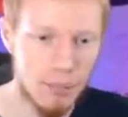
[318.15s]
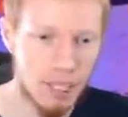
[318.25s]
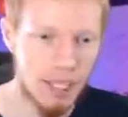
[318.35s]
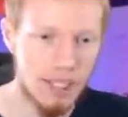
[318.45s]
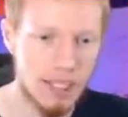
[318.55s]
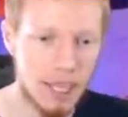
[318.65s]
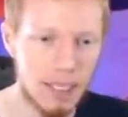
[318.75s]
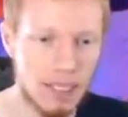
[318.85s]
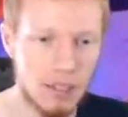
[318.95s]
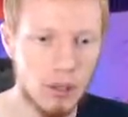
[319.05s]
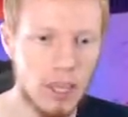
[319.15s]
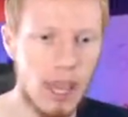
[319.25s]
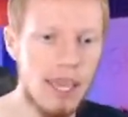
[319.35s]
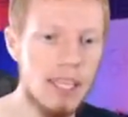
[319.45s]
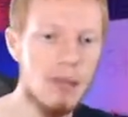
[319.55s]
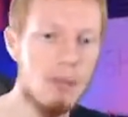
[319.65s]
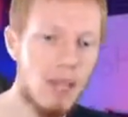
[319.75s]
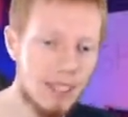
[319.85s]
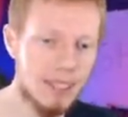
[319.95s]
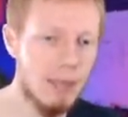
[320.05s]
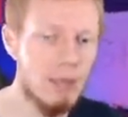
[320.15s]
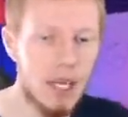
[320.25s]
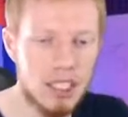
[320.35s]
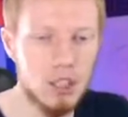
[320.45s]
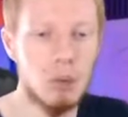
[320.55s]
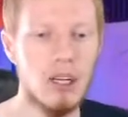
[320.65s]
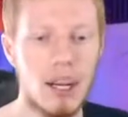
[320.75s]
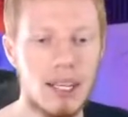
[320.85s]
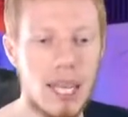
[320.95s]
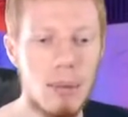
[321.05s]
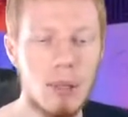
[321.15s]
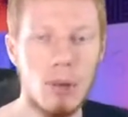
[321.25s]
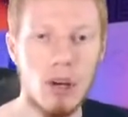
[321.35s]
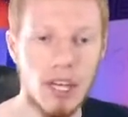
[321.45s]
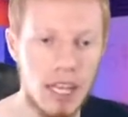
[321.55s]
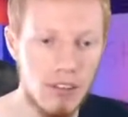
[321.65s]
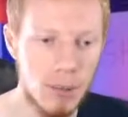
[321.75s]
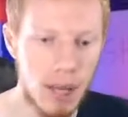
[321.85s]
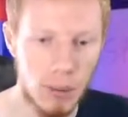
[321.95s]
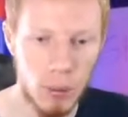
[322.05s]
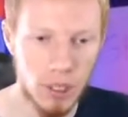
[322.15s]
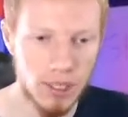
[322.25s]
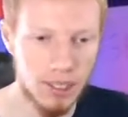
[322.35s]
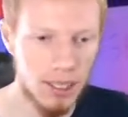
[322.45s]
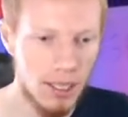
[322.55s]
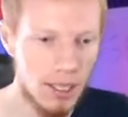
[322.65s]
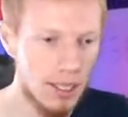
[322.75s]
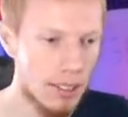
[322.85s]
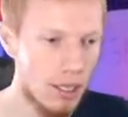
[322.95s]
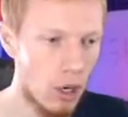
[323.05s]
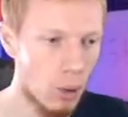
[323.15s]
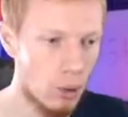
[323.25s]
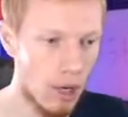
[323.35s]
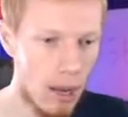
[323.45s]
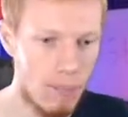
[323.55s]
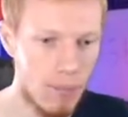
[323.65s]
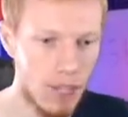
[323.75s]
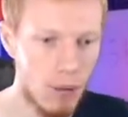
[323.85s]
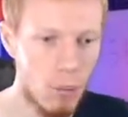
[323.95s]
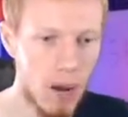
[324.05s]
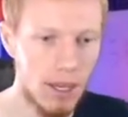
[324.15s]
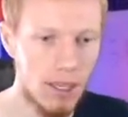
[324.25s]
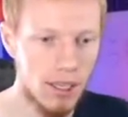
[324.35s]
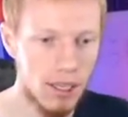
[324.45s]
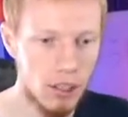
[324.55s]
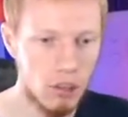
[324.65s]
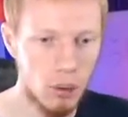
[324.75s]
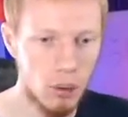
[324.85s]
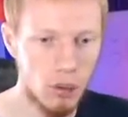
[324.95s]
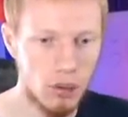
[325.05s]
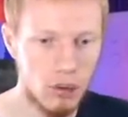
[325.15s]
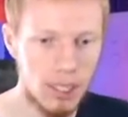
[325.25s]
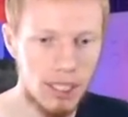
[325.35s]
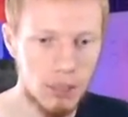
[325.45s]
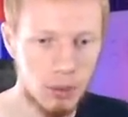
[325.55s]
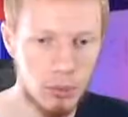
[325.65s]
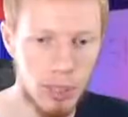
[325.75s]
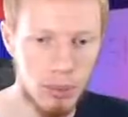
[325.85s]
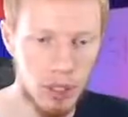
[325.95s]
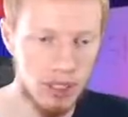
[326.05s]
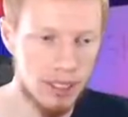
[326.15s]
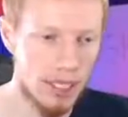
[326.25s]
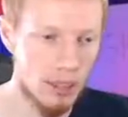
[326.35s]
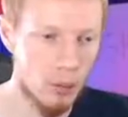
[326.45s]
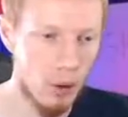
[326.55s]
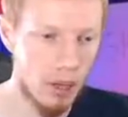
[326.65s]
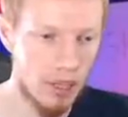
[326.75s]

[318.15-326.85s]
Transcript: In this case, it's okay. You, like I said, basically just want to kind of keep them on an even amount of points the whole time. One, two, three, little speed burst. That didn't work.